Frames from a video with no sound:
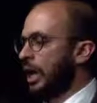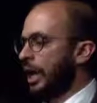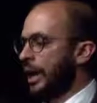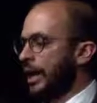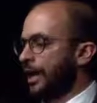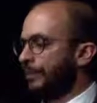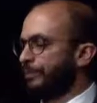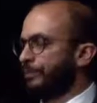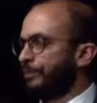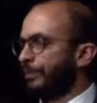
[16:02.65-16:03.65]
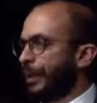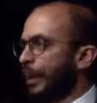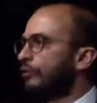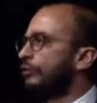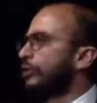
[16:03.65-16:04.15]

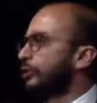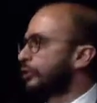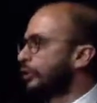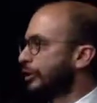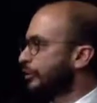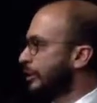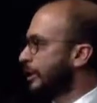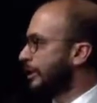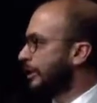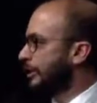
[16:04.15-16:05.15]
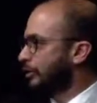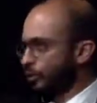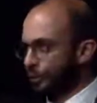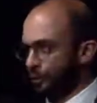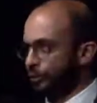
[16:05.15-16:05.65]
Of course, what we need
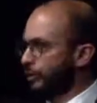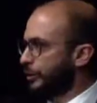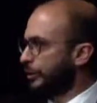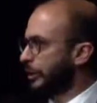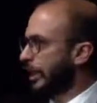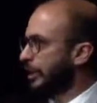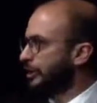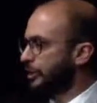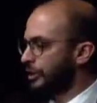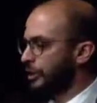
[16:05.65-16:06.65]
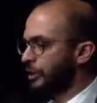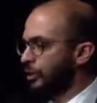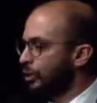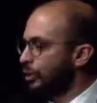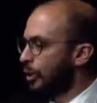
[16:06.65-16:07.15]
to perform this analysis is
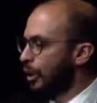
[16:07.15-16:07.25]
to